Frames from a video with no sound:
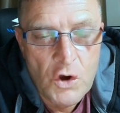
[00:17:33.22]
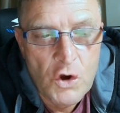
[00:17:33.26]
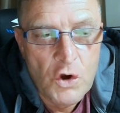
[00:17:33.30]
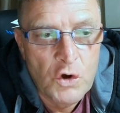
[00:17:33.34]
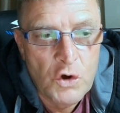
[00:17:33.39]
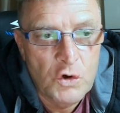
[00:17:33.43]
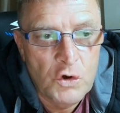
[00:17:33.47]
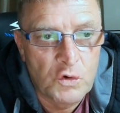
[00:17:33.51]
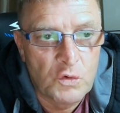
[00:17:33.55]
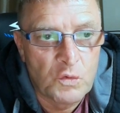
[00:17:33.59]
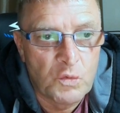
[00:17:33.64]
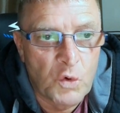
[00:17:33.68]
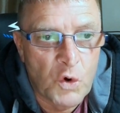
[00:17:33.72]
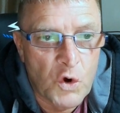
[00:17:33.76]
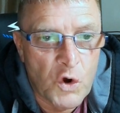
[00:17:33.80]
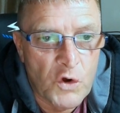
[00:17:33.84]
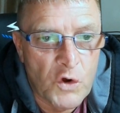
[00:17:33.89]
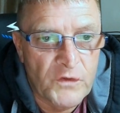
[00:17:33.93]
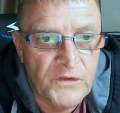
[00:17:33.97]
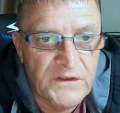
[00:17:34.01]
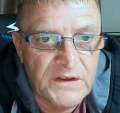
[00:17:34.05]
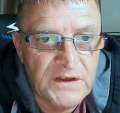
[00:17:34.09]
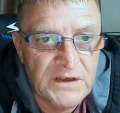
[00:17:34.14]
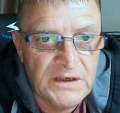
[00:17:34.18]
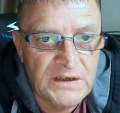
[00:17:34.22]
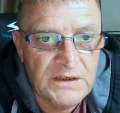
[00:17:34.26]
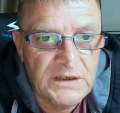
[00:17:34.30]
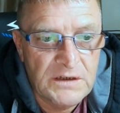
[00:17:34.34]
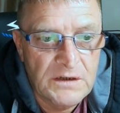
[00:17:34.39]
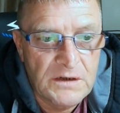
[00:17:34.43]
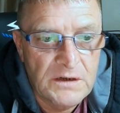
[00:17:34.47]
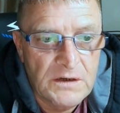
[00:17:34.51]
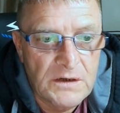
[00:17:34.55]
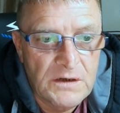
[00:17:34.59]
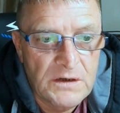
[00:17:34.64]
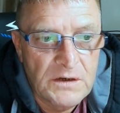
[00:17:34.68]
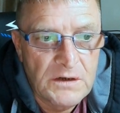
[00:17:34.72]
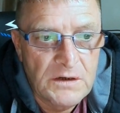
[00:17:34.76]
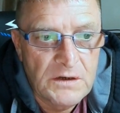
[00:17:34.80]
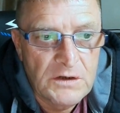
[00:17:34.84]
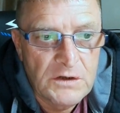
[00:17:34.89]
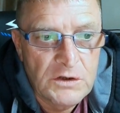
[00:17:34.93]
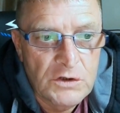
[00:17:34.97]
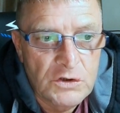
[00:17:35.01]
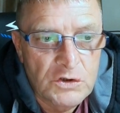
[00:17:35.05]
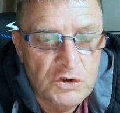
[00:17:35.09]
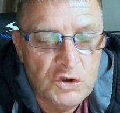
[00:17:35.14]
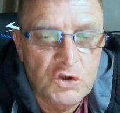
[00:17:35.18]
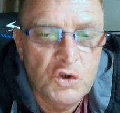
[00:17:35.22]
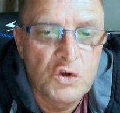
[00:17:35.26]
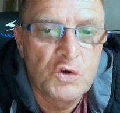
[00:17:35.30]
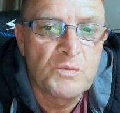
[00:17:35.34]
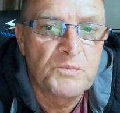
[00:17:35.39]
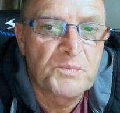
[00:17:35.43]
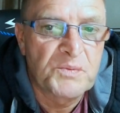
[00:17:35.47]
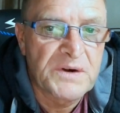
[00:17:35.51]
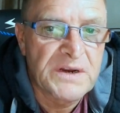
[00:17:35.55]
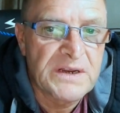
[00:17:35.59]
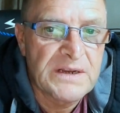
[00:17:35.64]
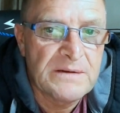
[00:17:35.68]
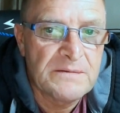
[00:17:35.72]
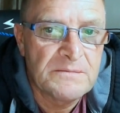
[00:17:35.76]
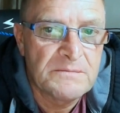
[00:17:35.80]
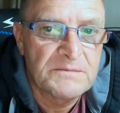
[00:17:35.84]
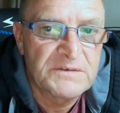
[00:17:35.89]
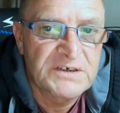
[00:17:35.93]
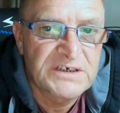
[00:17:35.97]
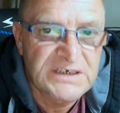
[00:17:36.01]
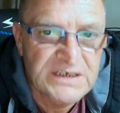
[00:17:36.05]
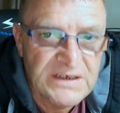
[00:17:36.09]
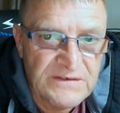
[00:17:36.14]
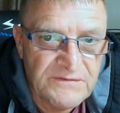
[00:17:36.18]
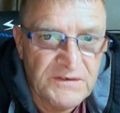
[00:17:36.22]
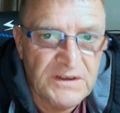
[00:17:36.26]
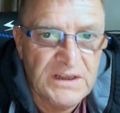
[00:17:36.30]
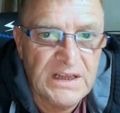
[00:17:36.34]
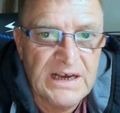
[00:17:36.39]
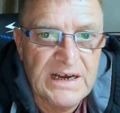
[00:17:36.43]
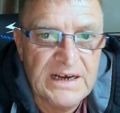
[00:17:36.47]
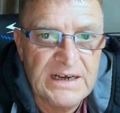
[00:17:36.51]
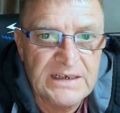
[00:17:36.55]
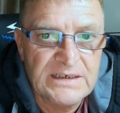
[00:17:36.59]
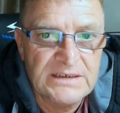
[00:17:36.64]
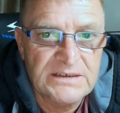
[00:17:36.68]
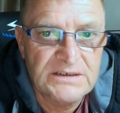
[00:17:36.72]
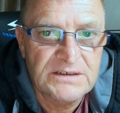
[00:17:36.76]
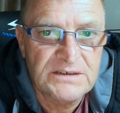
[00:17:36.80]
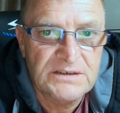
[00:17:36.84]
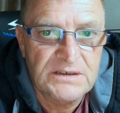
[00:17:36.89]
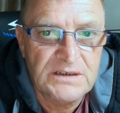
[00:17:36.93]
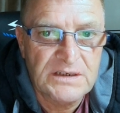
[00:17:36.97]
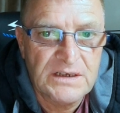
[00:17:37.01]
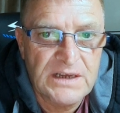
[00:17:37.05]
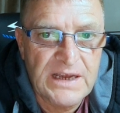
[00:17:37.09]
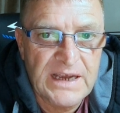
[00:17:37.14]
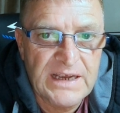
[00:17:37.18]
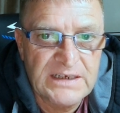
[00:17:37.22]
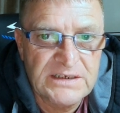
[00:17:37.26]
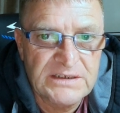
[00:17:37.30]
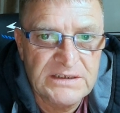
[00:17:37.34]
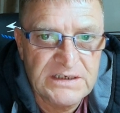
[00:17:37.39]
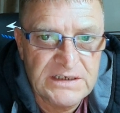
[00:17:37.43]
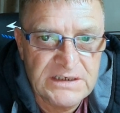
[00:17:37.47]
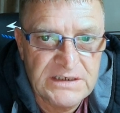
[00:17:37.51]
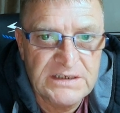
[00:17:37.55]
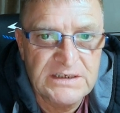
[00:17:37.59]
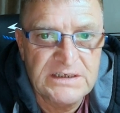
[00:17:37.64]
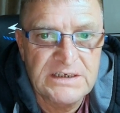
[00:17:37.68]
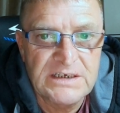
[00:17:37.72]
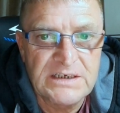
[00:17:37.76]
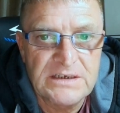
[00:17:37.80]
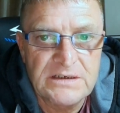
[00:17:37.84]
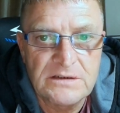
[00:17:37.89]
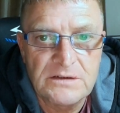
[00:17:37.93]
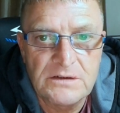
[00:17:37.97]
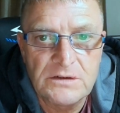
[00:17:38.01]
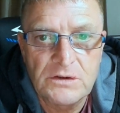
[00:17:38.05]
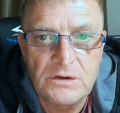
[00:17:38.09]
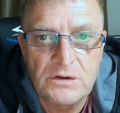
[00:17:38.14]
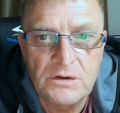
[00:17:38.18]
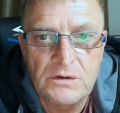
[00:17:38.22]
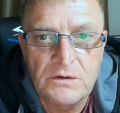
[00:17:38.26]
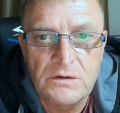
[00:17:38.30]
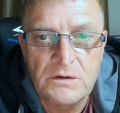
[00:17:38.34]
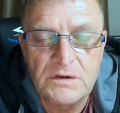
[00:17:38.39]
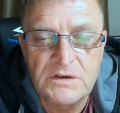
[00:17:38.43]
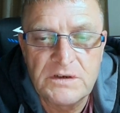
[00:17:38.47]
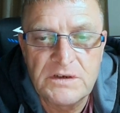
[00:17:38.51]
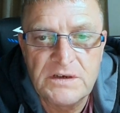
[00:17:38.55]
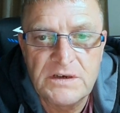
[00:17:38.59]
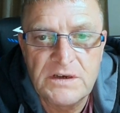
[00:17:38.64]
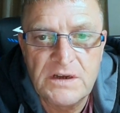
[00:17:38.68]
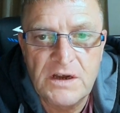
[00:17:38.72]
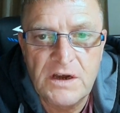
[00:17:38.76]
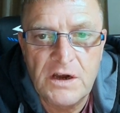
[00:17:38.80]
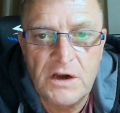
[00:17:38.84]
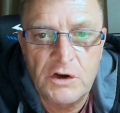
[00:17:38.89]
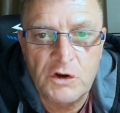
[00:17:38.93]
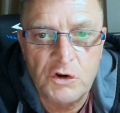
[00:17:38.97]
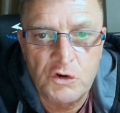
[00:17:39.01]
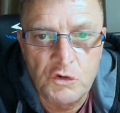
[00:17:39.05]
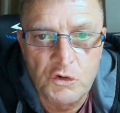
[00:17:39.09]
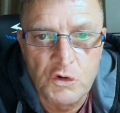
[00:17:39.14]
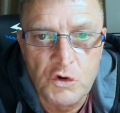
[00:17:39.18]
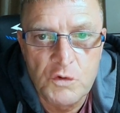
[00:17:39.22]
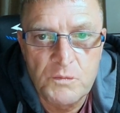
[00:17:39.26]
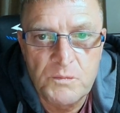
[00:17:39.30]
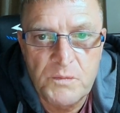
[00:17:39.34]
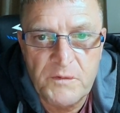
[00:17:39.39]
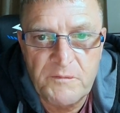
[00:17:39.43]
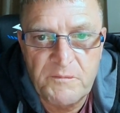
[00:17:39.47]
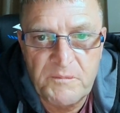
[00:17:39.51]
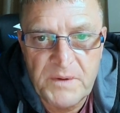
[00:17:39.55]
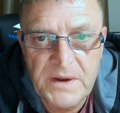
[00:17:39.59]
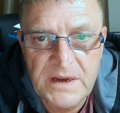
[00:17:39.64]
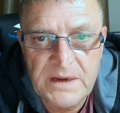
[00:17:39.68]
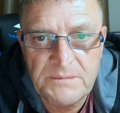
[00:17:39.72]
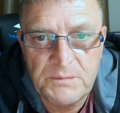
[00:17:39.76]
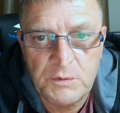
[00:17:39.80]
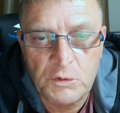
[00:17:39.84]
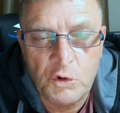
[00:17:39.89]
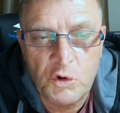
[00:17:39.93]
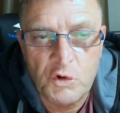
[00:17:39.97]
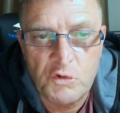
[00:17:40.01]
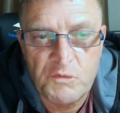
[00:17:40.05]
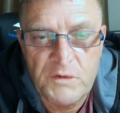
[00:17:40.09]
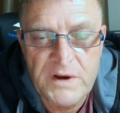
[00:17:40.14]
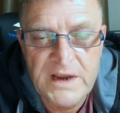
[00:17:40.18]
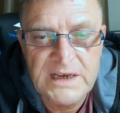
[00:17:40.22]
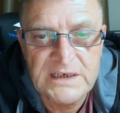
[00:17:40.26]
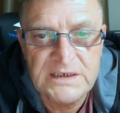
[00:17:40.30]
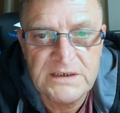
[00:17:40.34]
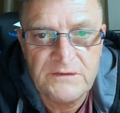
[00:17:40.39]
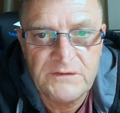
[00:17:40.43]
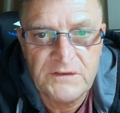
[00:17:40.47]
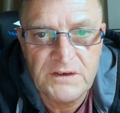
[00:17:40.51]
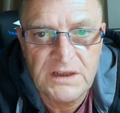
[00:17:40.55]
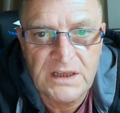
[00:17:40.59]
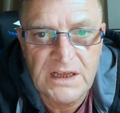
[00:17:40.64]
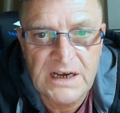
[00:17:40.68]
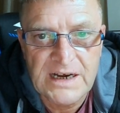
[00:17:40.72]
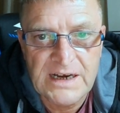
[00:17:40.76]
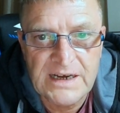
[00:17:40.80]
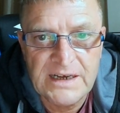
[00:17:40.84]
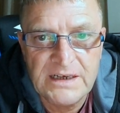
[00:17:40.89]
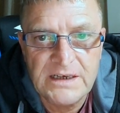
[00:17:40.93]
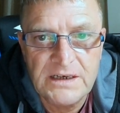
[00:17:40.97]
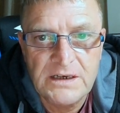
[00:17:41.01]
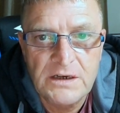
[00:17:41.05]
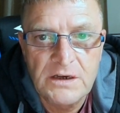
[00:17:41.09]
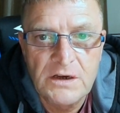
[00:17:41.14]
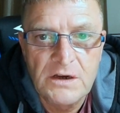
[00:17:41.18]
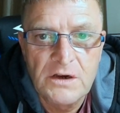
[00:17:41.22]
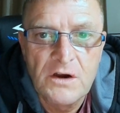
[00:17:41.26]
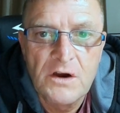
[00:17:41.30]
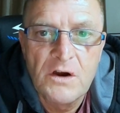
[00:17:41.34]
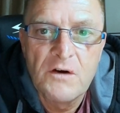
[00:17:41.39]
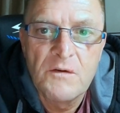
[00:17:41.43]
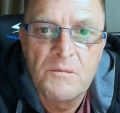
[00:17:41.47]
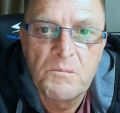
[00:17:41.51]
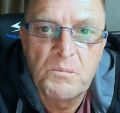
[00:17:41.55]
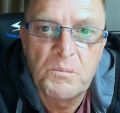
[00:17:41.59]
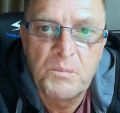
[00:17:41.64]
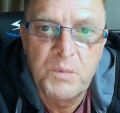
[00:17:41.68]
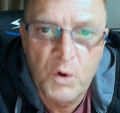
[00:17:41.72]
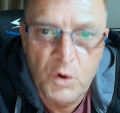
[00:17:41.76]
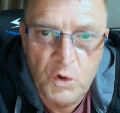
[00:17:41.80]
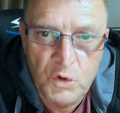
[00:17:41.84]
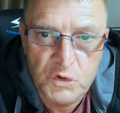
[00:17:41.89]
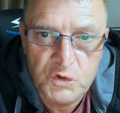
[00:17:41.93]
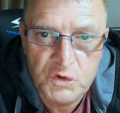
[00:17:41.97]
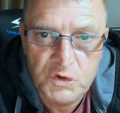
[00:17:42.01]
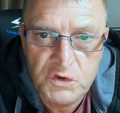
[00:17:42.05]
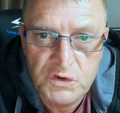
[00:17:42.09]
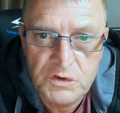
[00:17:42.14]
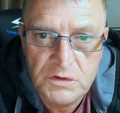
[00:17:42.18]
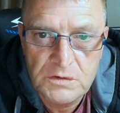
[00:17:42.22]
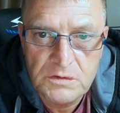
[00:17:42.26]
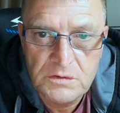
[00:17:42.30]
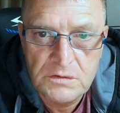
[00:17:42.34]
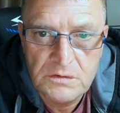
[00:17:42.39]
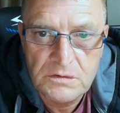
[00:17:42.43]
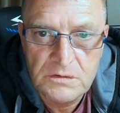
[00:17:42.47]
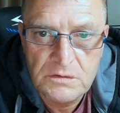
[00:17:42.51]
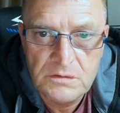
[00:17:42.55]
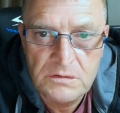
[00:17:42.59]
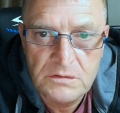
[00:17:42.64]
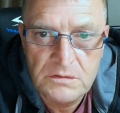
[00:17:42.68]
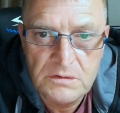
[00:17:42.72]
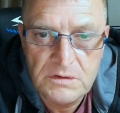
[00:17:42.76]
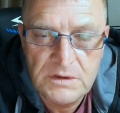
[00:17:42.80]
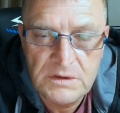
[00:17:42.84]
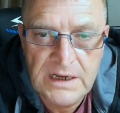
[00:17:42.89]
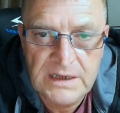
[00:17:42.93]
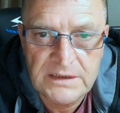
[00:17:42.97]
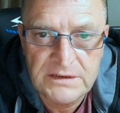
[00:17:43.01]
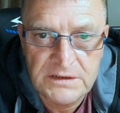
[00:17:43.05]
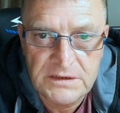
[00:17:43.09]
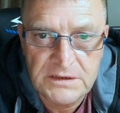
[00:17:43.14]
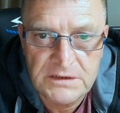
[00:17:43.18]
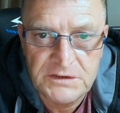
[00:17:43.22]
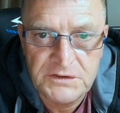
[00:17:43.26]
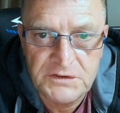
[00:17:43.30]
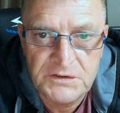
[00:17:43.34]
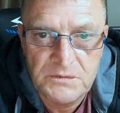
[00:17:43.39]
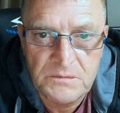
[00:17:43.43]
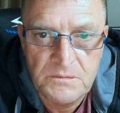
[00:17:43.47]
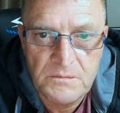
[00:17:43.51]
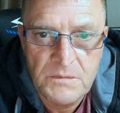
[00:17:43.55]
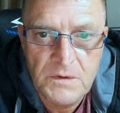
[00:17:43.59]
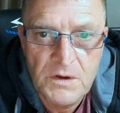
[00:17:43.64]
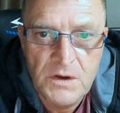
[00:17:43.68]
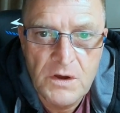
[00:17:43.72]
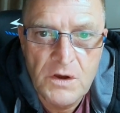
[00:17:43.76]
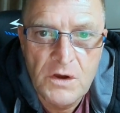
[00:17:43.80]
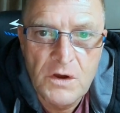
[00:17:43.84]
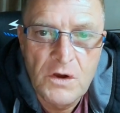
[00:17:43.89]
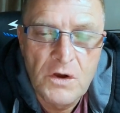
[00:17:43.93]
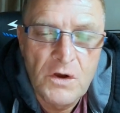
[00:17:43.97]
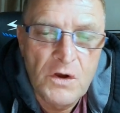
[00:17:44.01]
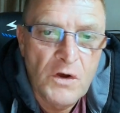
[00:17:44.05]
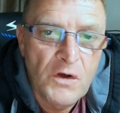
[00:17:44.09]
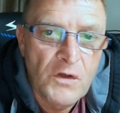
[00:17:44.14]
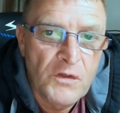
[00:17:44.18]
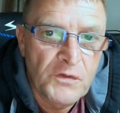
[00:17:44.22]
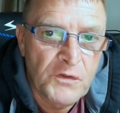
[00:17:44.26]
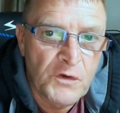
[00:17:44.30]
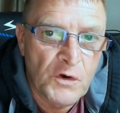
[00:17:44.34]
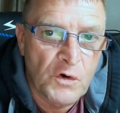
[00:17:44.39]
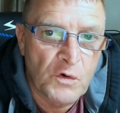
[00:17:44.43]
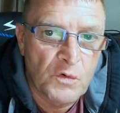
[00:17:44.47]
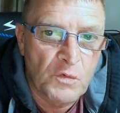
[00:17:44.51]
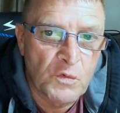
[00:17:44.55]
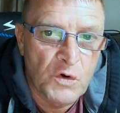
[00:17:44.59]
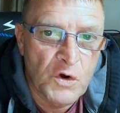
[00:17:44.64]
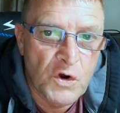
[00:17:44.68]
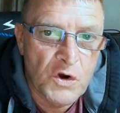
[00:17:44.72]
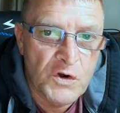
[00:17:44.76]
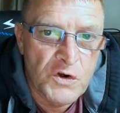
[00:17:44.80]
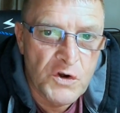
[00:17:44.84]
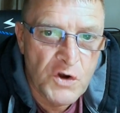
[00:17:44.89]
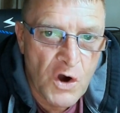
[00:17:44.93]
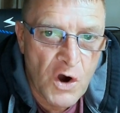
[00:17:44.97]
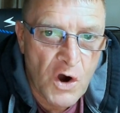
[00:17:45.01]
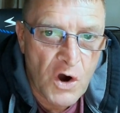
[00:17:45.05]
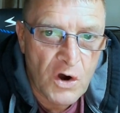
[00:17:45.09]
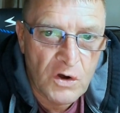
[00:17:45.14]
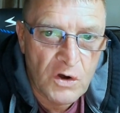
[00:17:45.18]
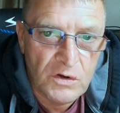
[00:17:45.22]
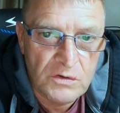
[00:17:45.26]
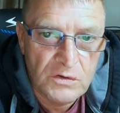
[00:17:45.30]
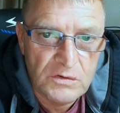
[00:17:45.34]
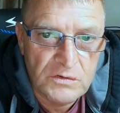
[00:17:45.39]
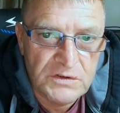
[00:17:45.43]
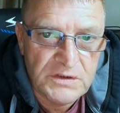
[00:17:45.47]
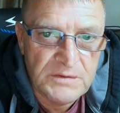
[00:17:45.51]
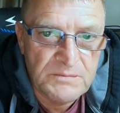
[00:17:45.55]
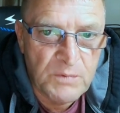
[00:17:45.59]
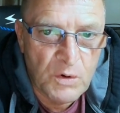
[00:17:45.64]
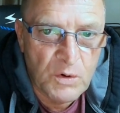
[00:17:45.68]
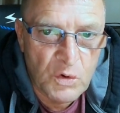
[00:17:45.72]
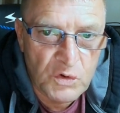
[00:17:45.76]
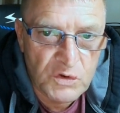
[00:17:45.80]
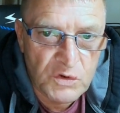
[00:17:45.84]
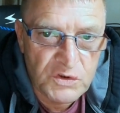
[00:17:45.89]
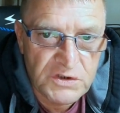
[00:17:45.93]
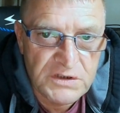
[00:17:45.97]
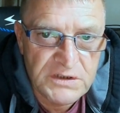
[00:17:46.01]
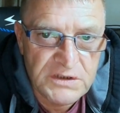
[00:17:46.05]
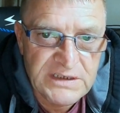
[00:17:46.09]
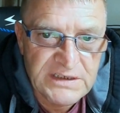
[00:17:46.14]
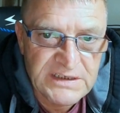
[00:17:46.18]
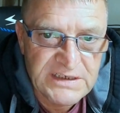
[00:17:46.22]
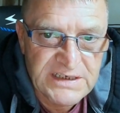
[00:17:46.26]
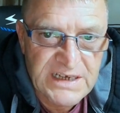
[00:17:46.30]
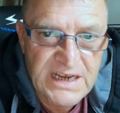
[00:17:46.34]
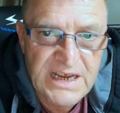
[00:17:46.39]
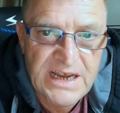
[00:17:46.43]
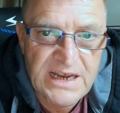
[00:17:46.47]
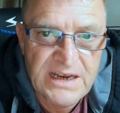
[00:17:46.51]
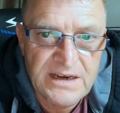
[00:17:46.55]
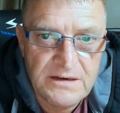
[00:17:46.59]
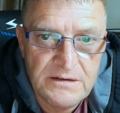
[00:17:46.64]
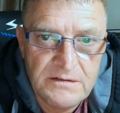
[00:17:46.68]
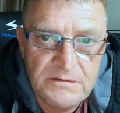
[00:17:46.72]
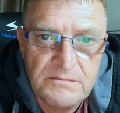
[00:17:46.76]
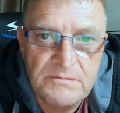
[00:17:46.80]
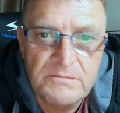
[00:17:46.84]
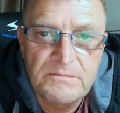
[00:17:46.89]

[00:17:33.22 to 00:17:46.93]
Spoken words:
who were the supreme civilized existing group of people, or race if you like, post cataclysm, that were not debauched and insane.